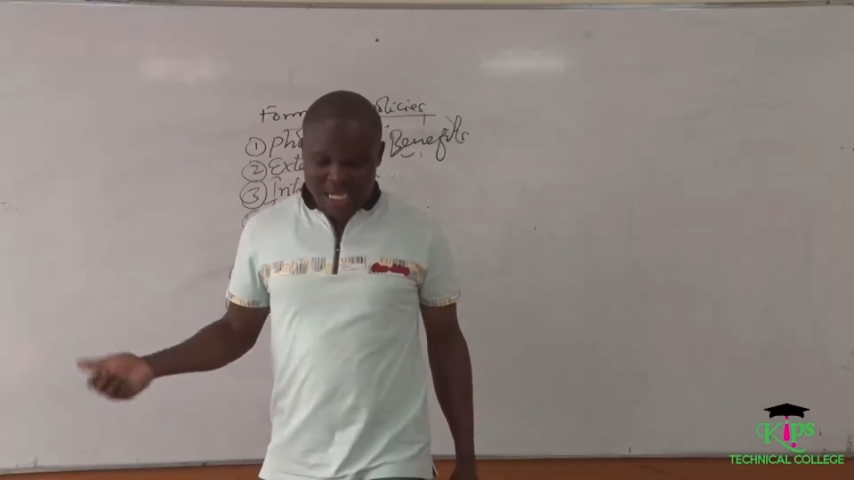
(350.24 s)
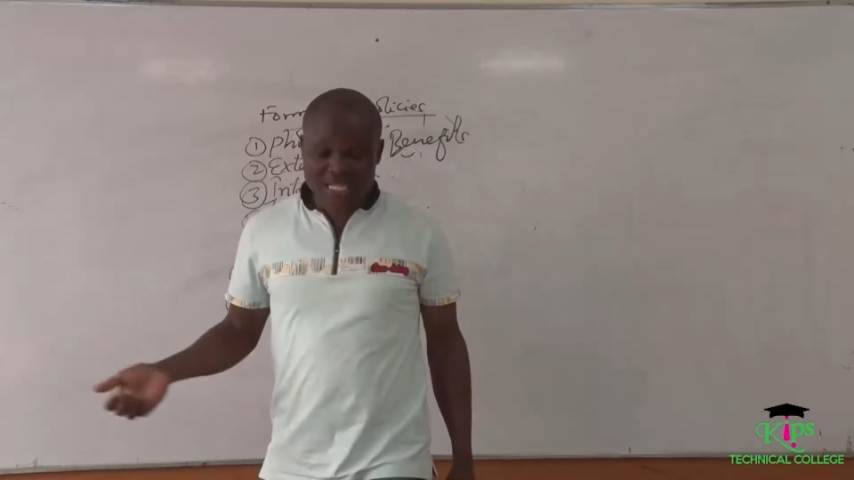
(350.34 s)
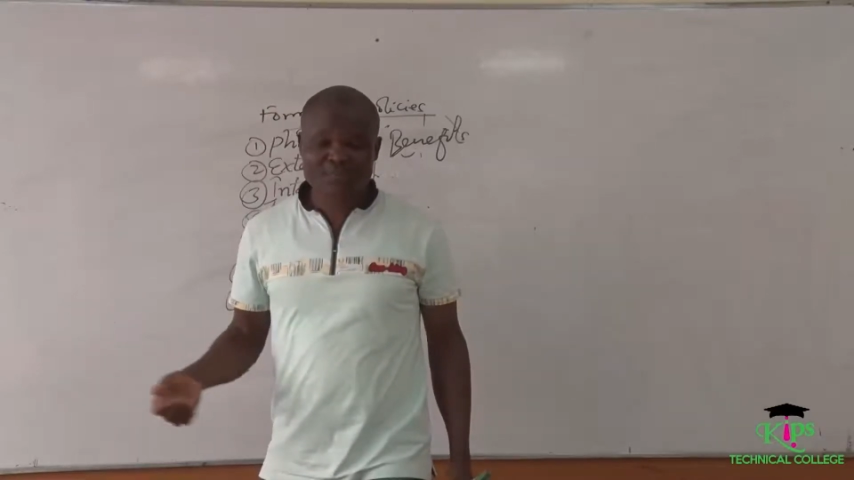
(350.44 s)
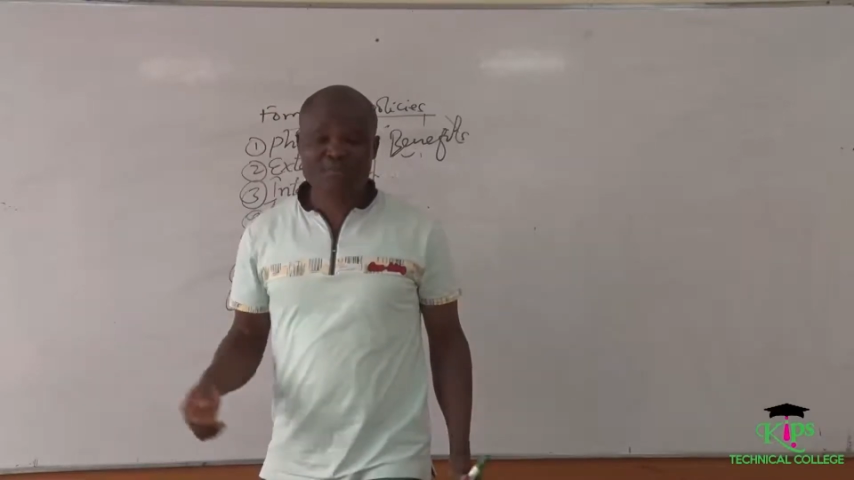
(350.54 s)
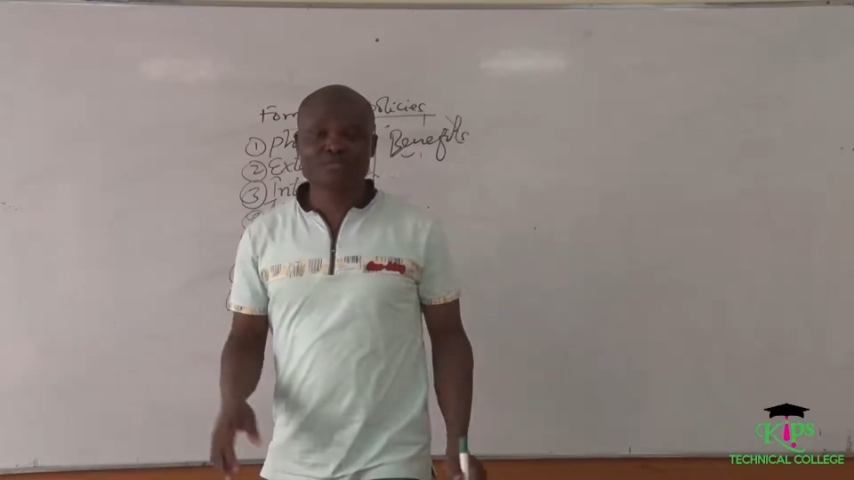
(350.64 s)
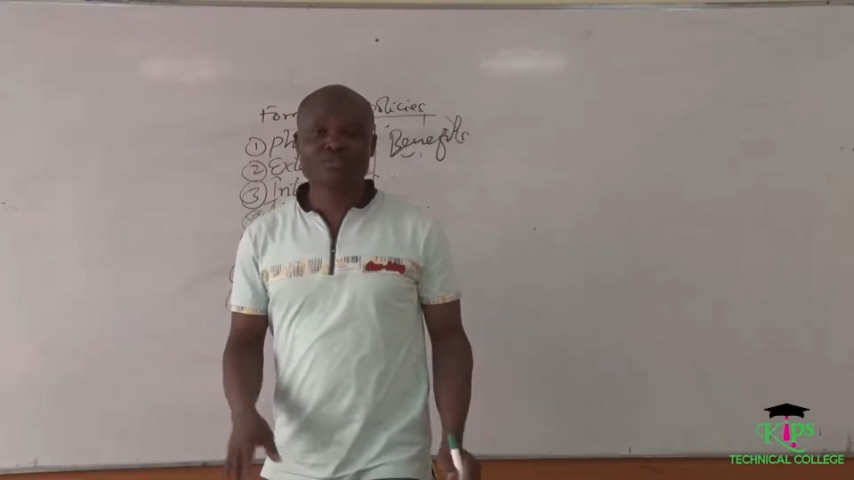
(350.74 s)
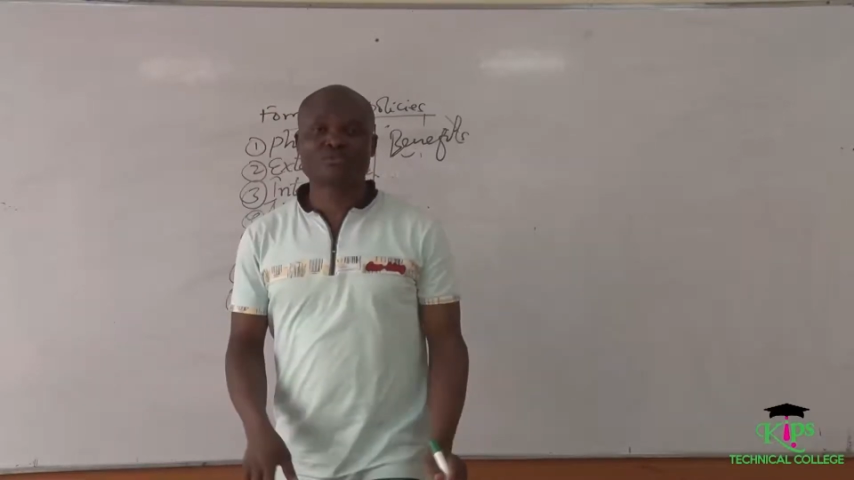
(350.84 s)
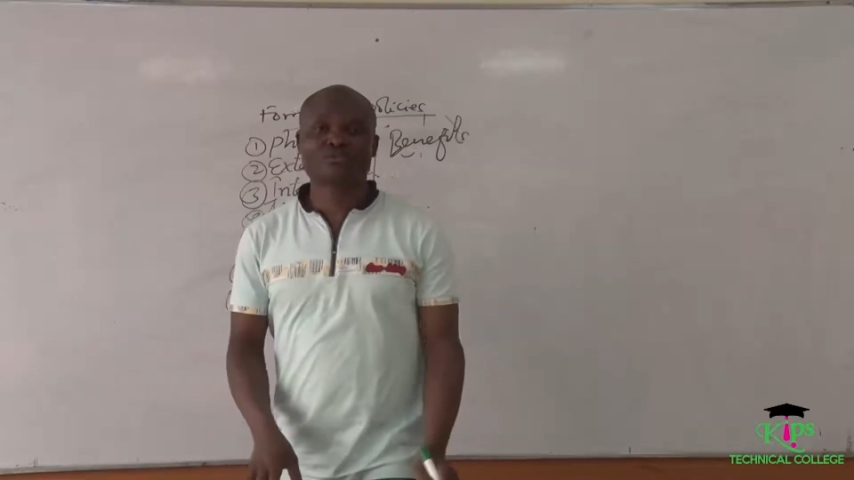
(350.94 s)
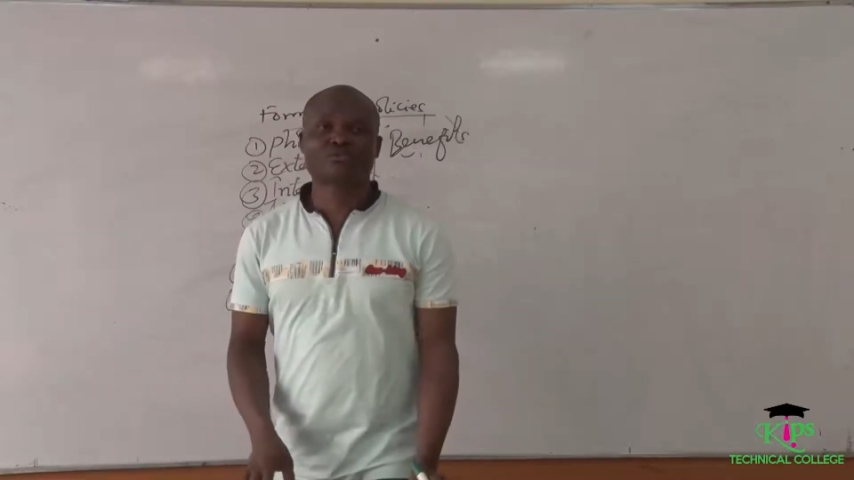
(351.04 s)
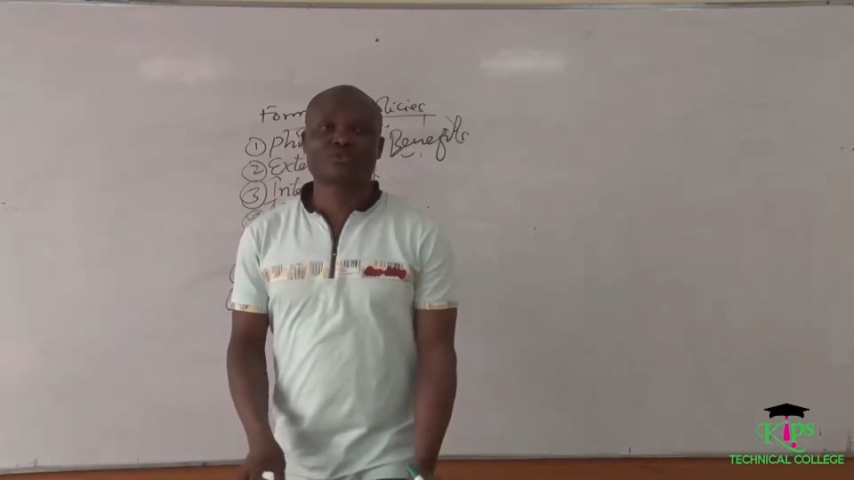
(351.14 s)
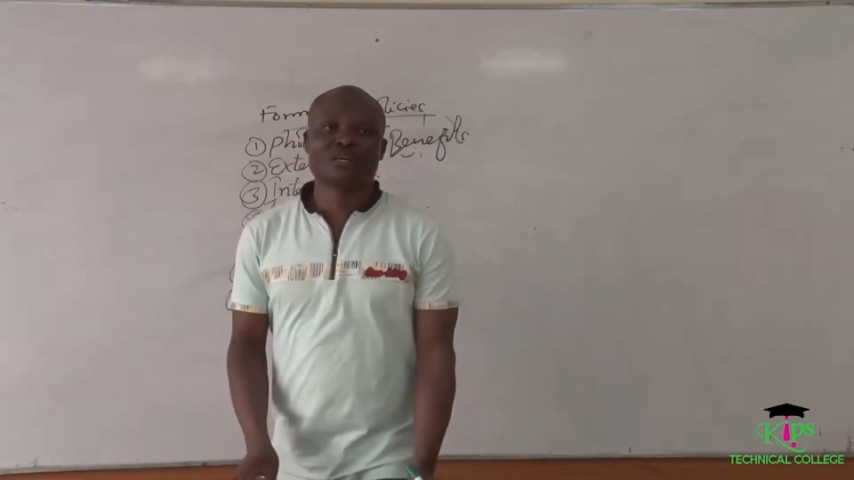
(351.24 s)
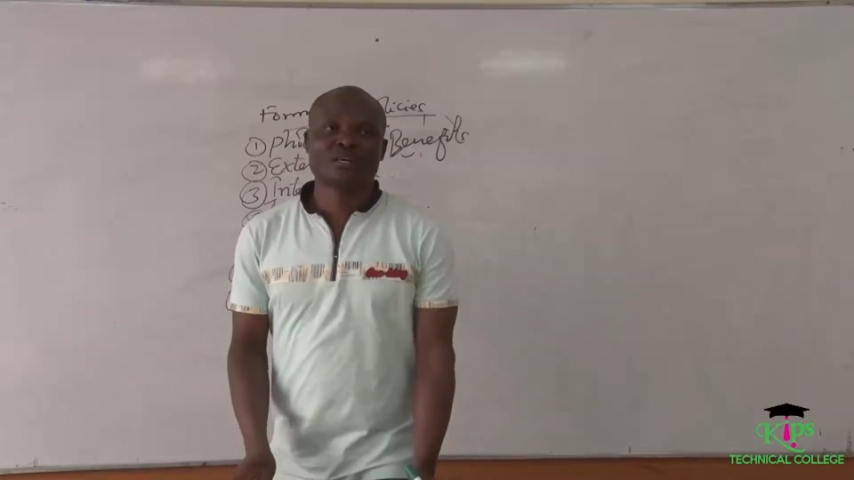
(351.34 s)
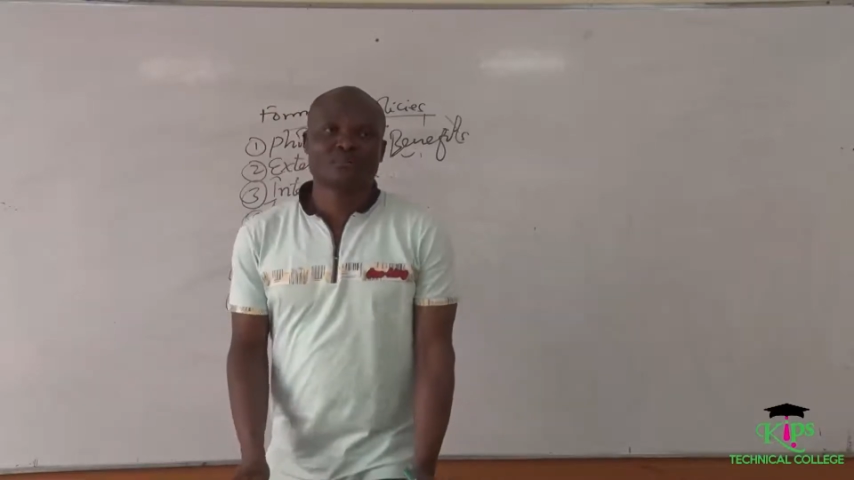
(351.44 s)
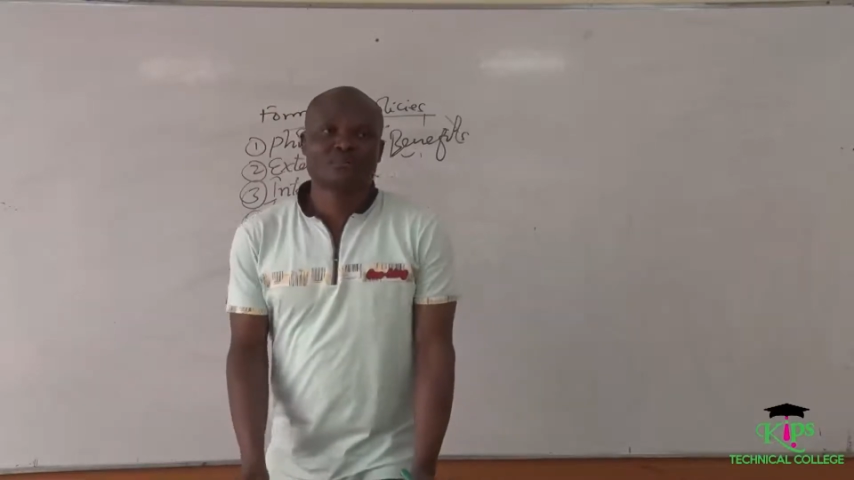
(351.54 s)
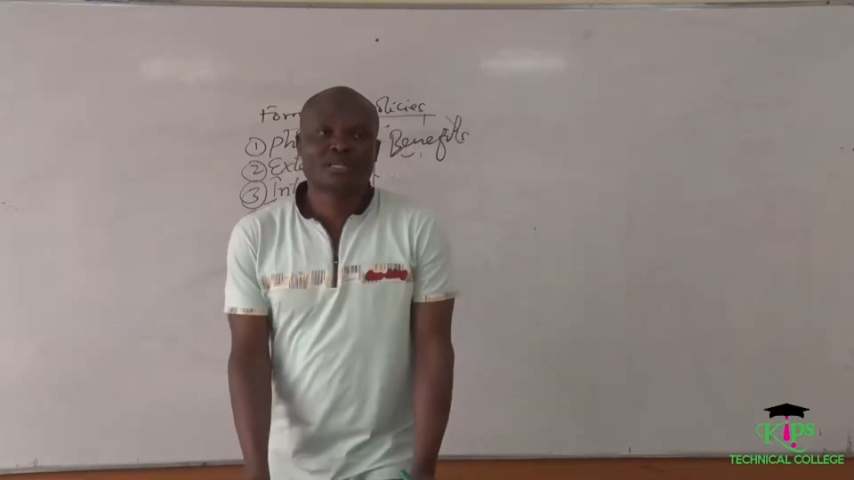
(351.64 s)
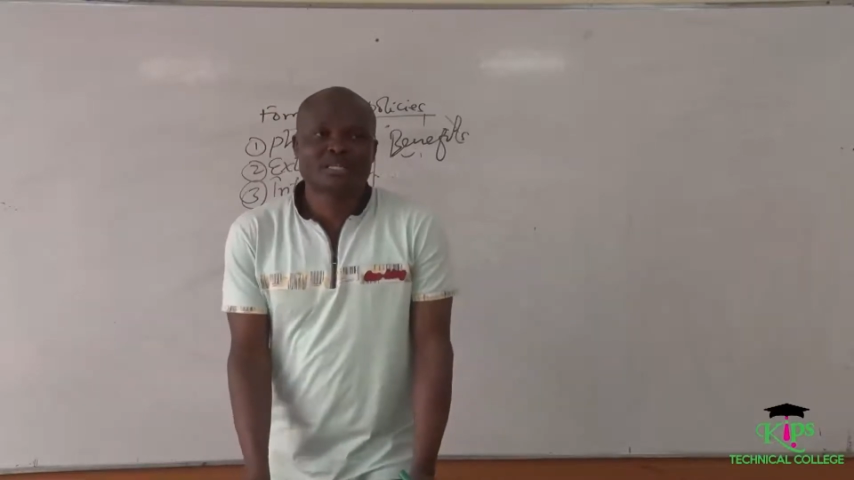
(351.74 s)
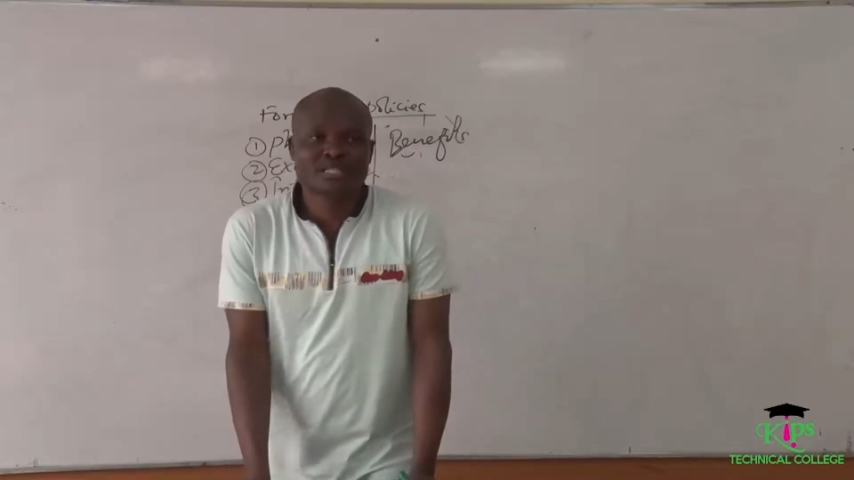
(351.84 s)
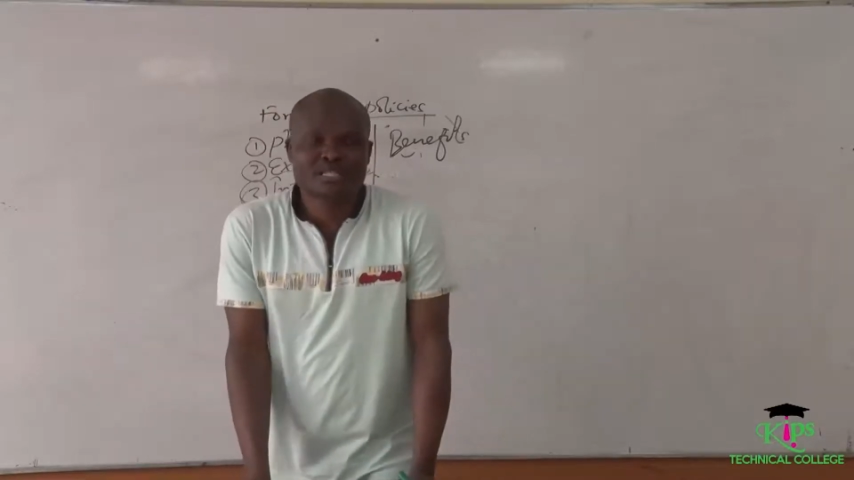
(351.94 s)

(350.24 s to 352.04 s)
aspect of making